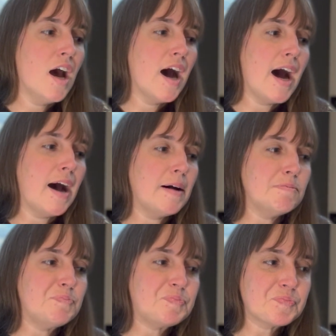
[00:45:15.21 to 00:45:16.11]

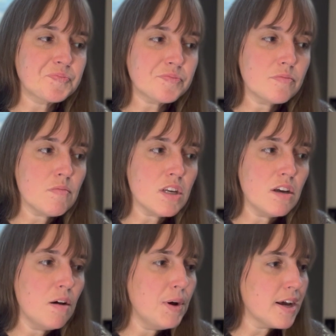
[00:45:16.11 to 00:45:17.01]

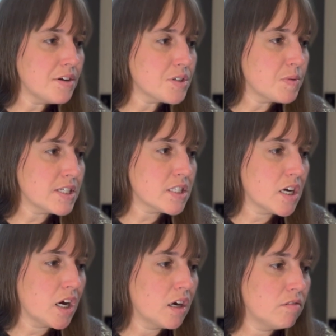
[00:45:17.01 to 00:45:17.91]
What else was
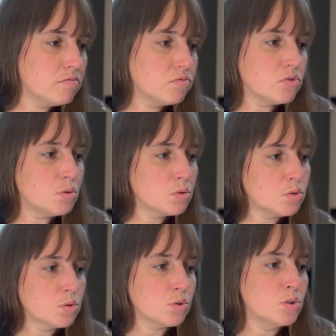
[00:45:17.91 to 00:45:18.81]
there?
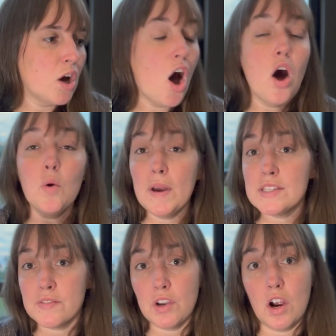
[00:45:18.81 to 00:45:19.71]
All weights
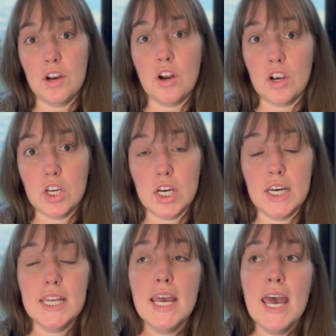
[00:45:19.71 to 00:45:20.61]
of yarn are
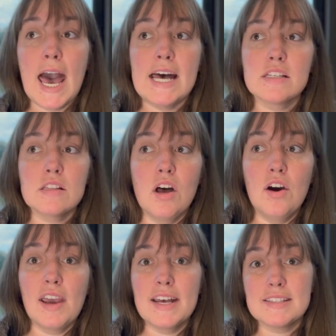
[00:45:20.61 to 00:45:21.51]
good as
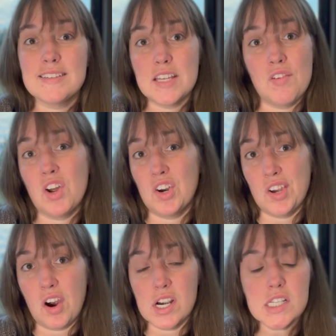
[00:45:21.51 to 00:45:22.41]
long as it's 700
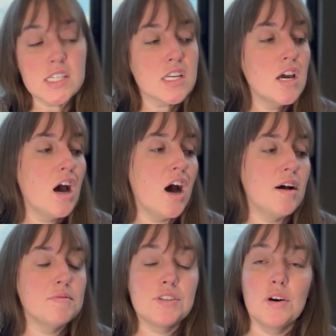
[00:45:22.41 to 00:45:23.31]
yards.
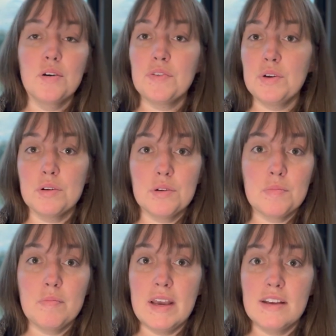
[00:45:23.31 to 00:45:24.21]
So if you're
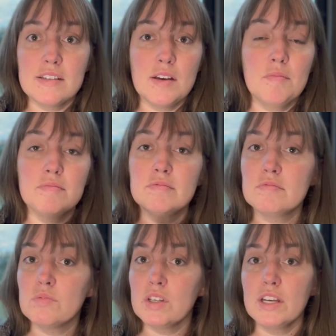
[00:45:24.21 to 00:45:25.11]
making some
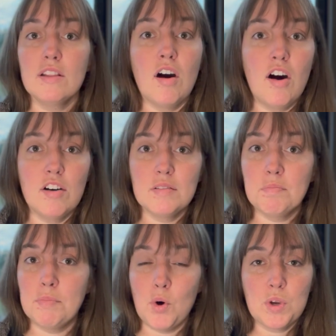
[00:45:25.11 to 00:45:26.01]
really long
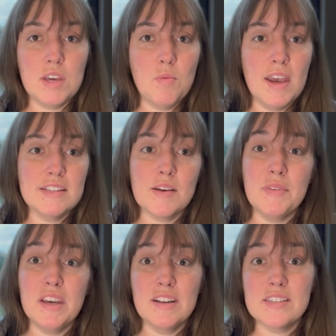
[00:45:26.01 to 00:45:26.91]
bulky weight,
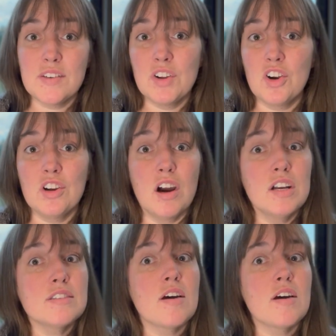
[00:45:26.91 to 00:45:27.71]
something and it's 700 yards,